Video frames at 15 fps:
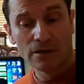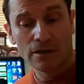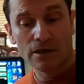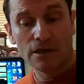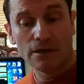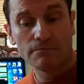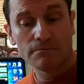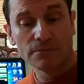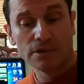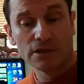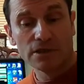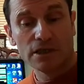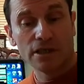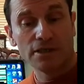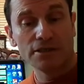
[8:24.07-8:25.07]
and
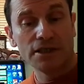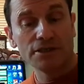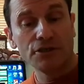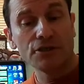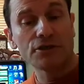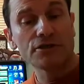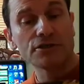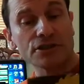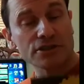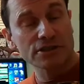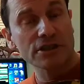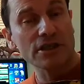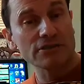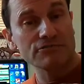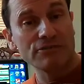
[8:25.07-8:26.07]
then you can just
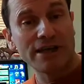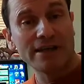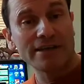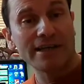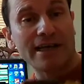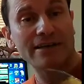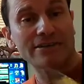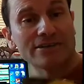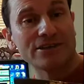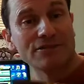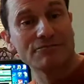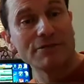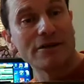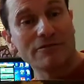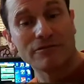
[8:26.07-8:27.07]
cut around the outside
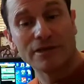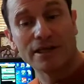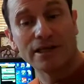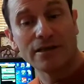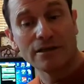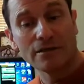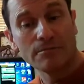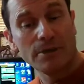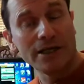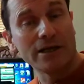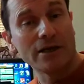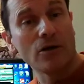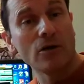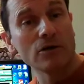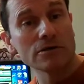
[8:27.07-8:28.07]
roughly, pin
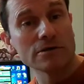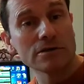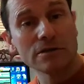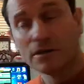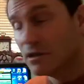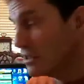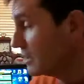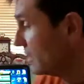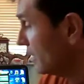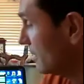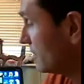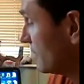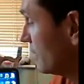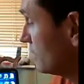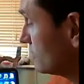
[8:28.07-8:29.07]
it on,
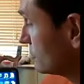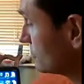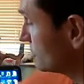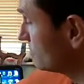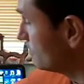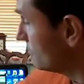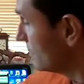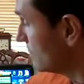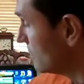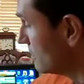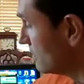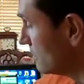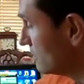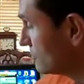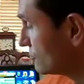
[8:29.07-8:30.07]
and then just
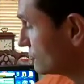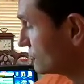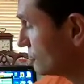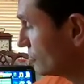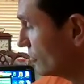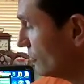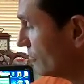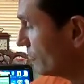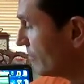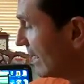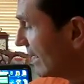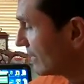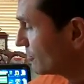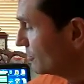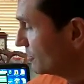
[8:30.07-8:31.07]
screw it on
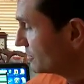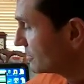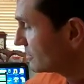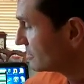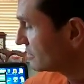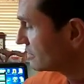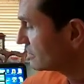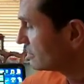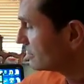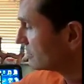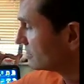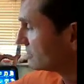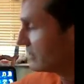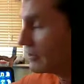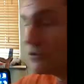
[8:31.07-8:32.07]
backwards,
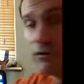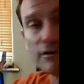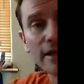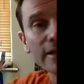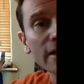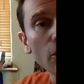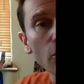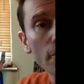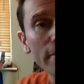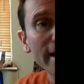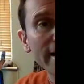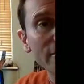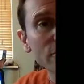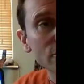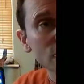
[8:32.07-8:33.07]
because they go on
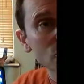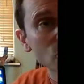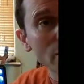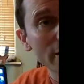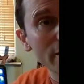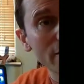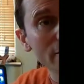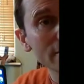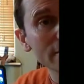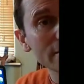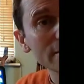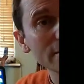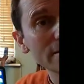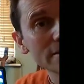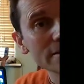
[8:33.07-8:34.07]
backwards as well,
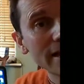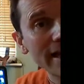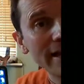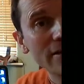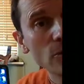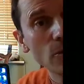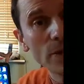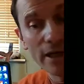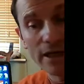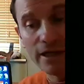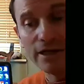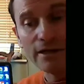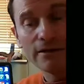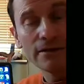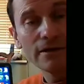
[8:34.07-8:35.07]
out of the way,